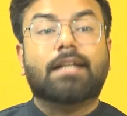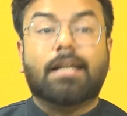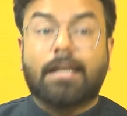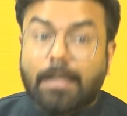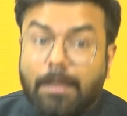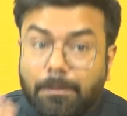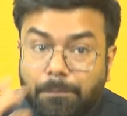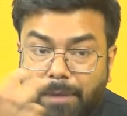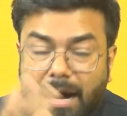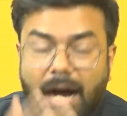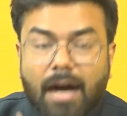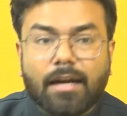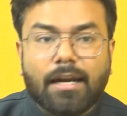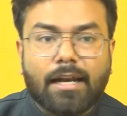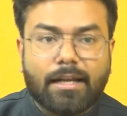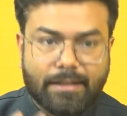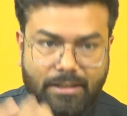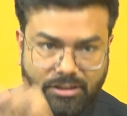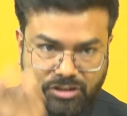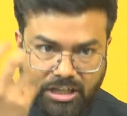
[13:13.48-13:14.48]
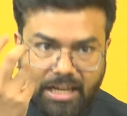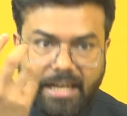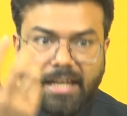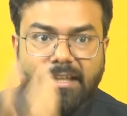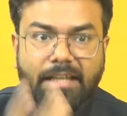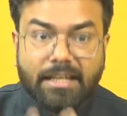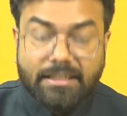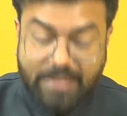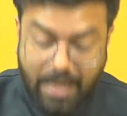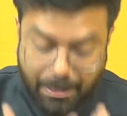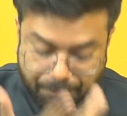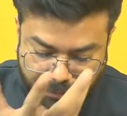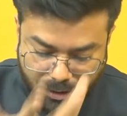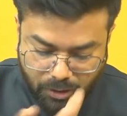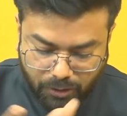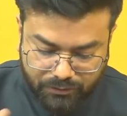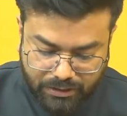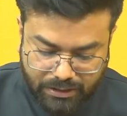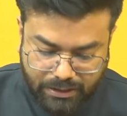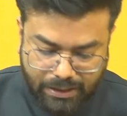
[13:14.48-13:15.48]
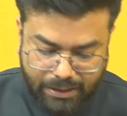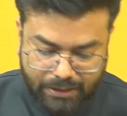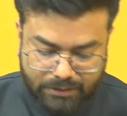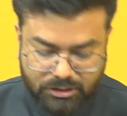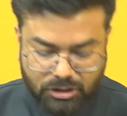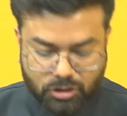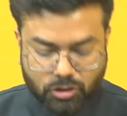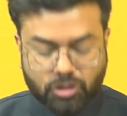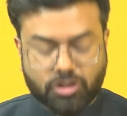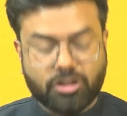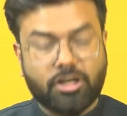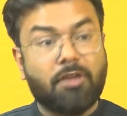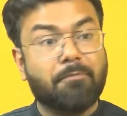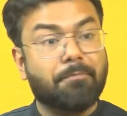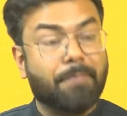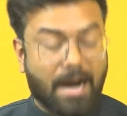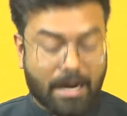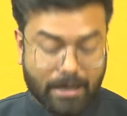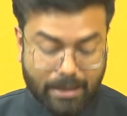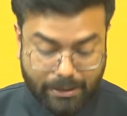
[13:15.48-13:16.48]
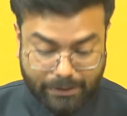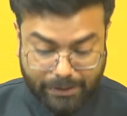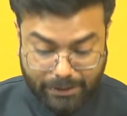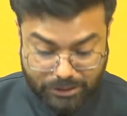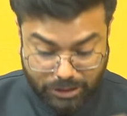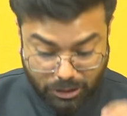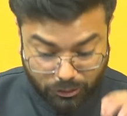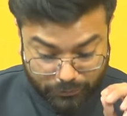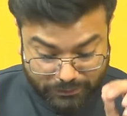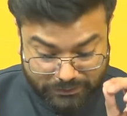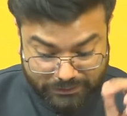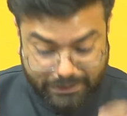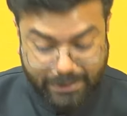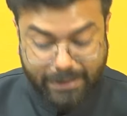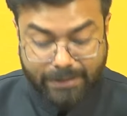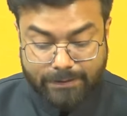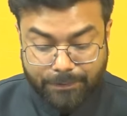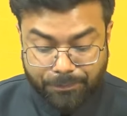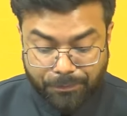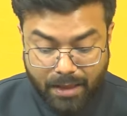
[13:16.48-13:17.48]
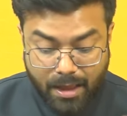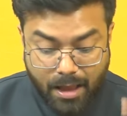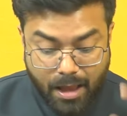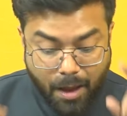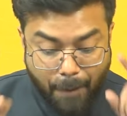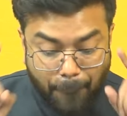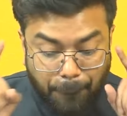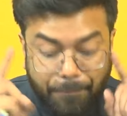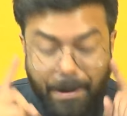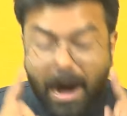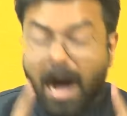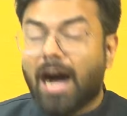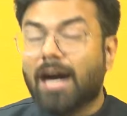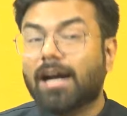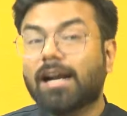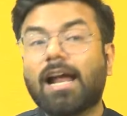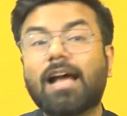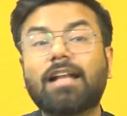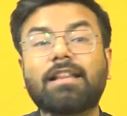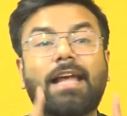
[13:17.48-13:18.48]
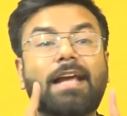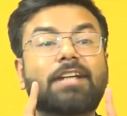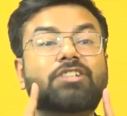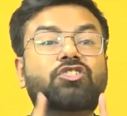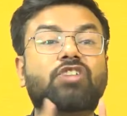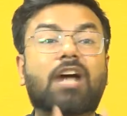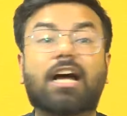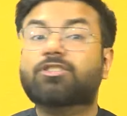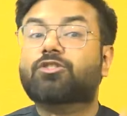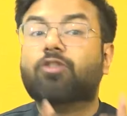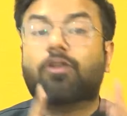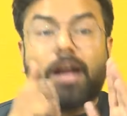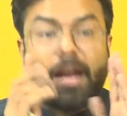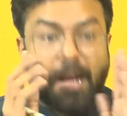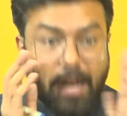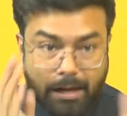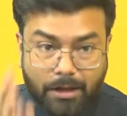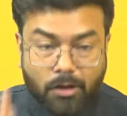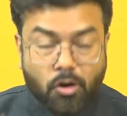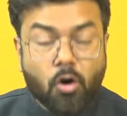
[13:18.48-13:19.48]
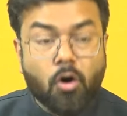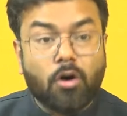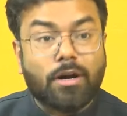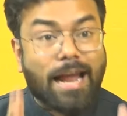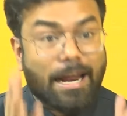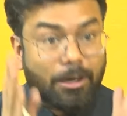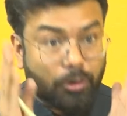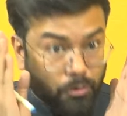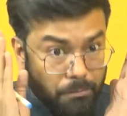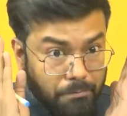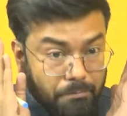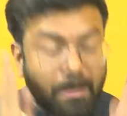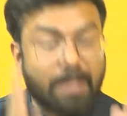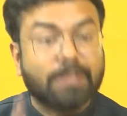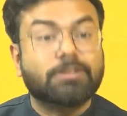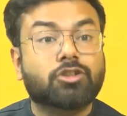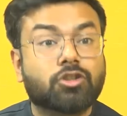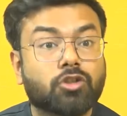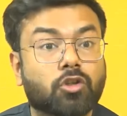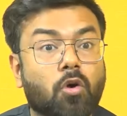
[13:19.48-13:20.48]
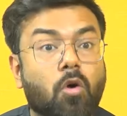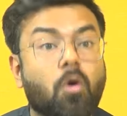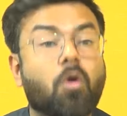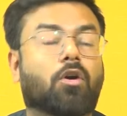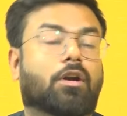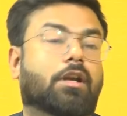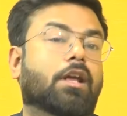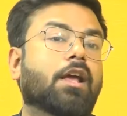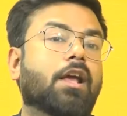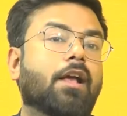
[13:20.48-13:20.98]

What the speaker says: Bangladesh, taking the example of the current situation of Bangladesh. Now it says, Bangladesh transformed, and I quote, and you must note